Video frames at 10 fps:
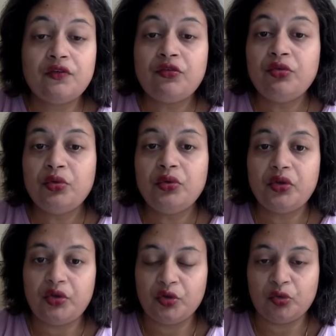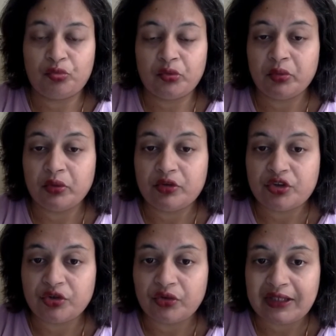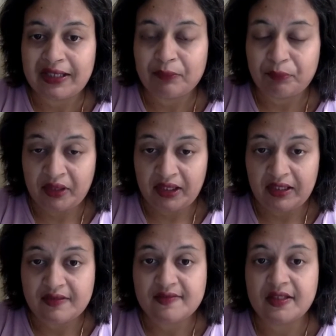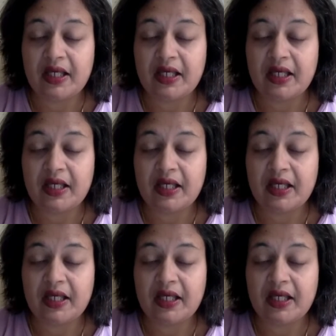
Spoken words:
through your promotional campaigns.